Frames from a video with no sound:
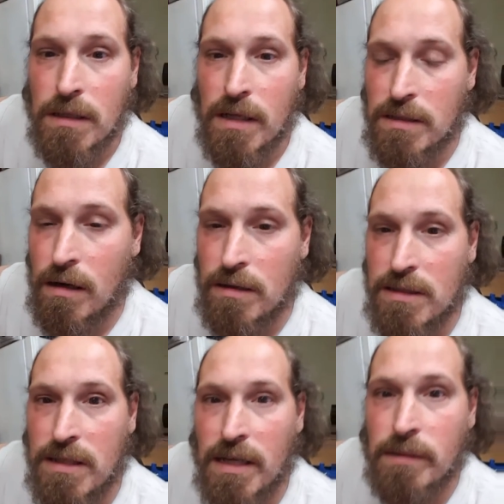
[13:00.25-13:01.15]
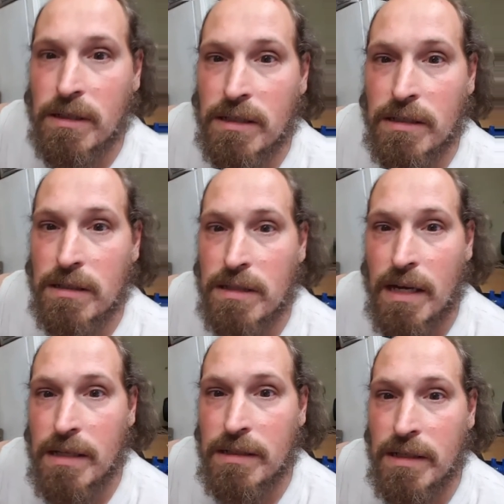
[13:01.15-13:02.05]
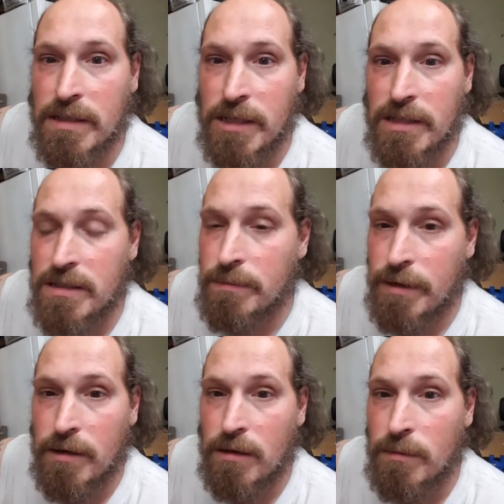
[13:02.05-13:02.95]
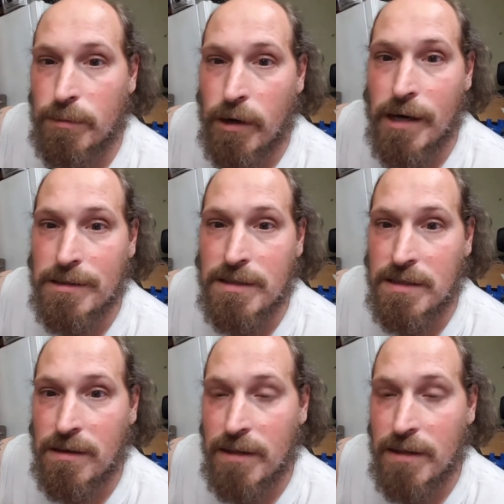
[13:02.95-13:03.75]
It's hard to say because I didn't get a chance to compare lumber prices and all